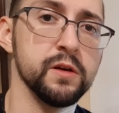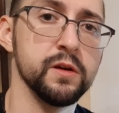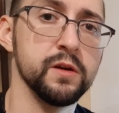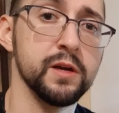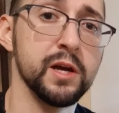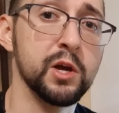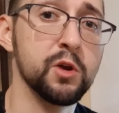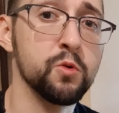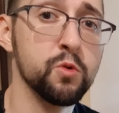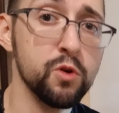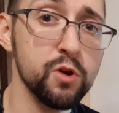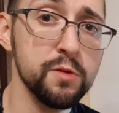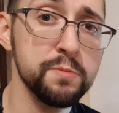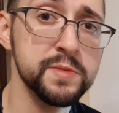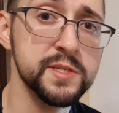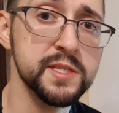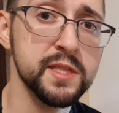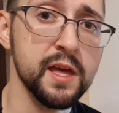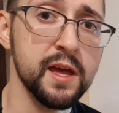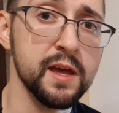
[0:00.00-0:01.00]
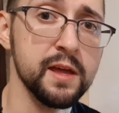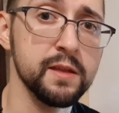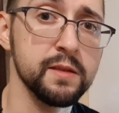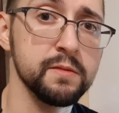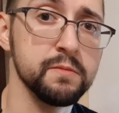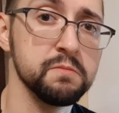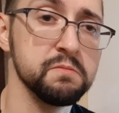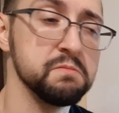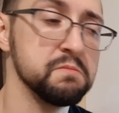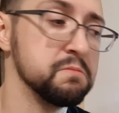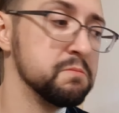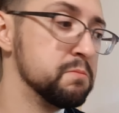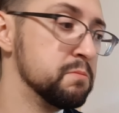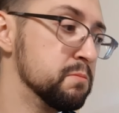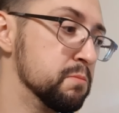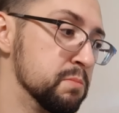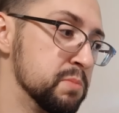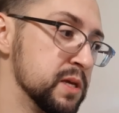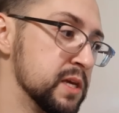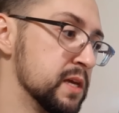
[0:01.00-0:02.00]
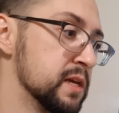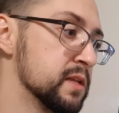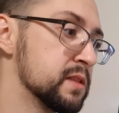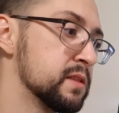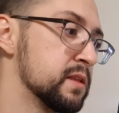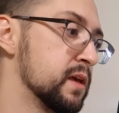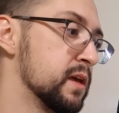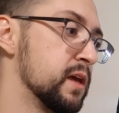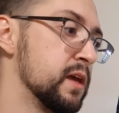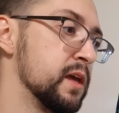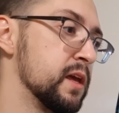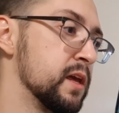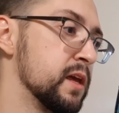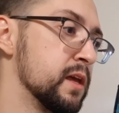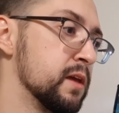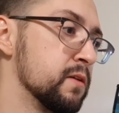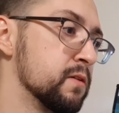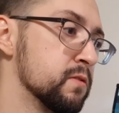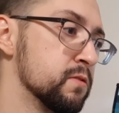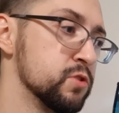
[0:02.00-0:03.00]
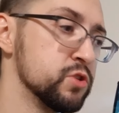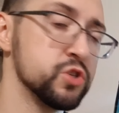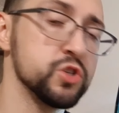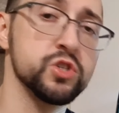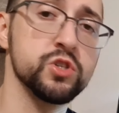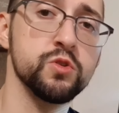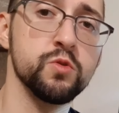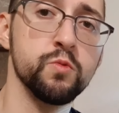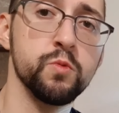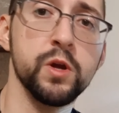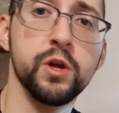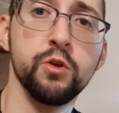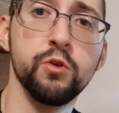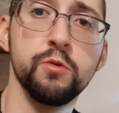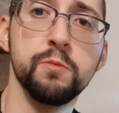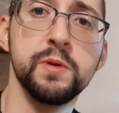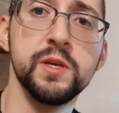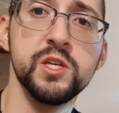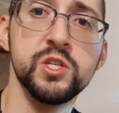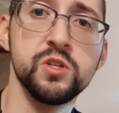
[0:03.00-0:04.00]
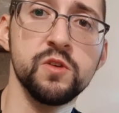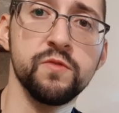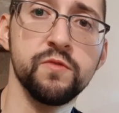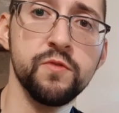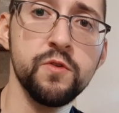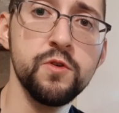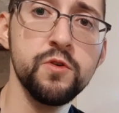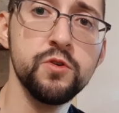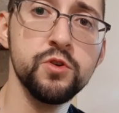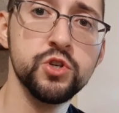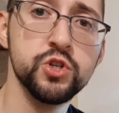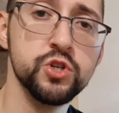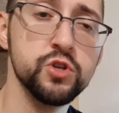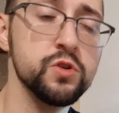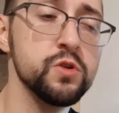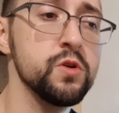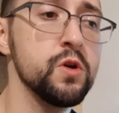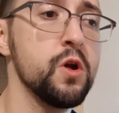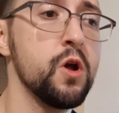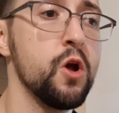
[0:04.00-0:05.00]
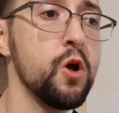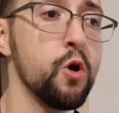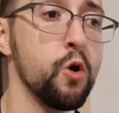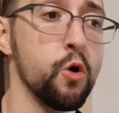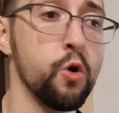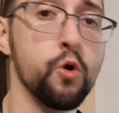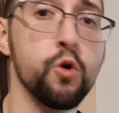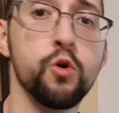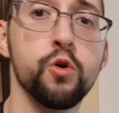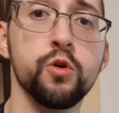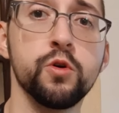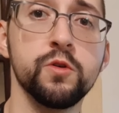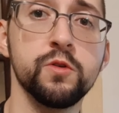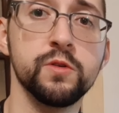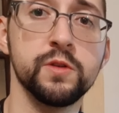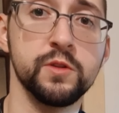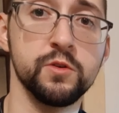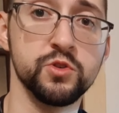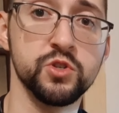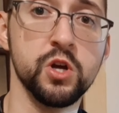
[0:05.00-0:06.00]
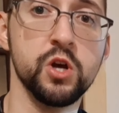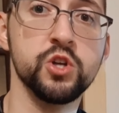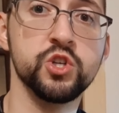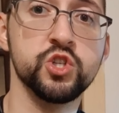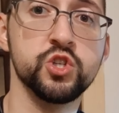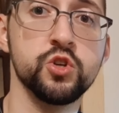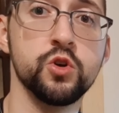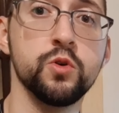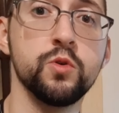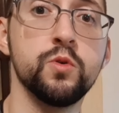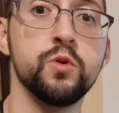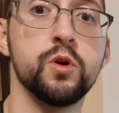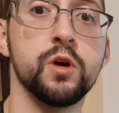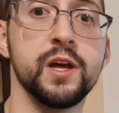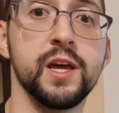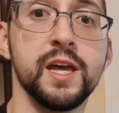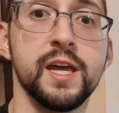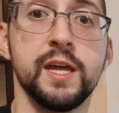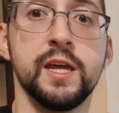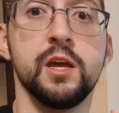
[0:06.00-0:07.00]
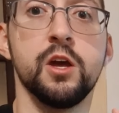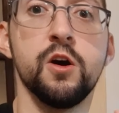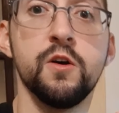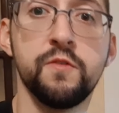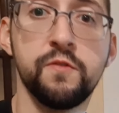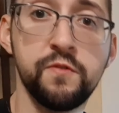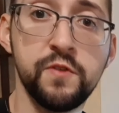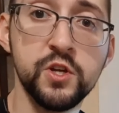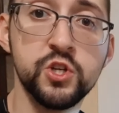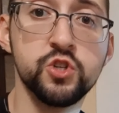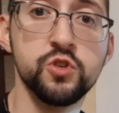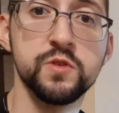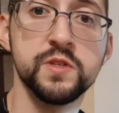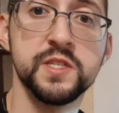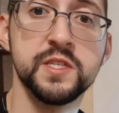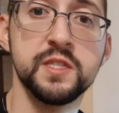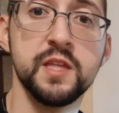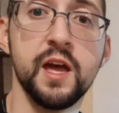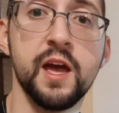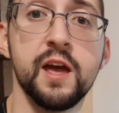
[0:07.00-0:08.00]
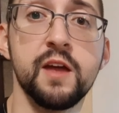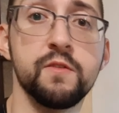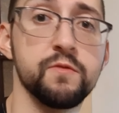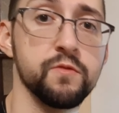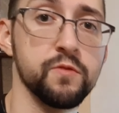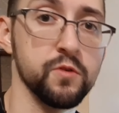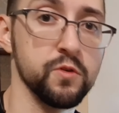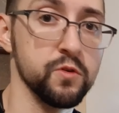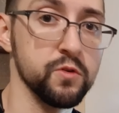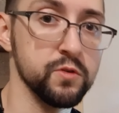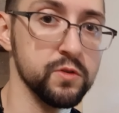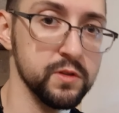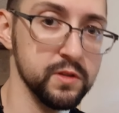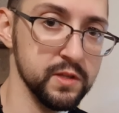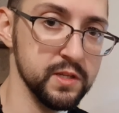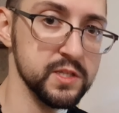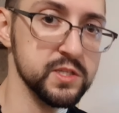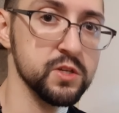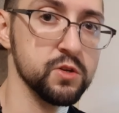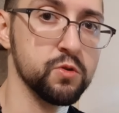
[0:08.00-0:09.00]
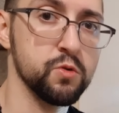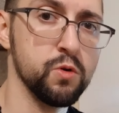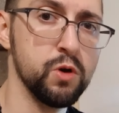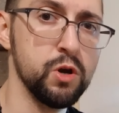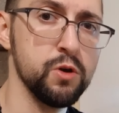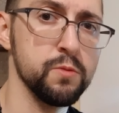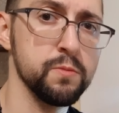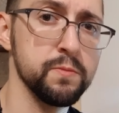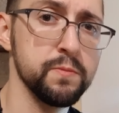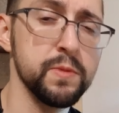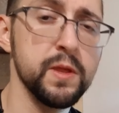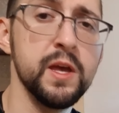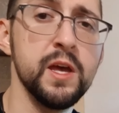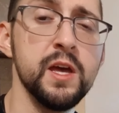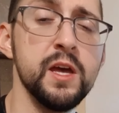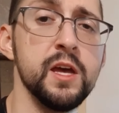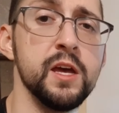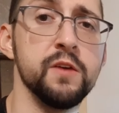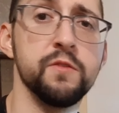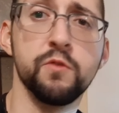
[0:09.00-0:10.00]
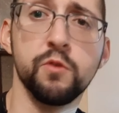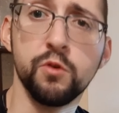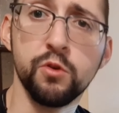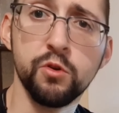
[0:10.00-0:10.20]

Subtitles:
aquarium stand, be it a just regular piece of furniture, or there's also a official stand for this aquarium. If you're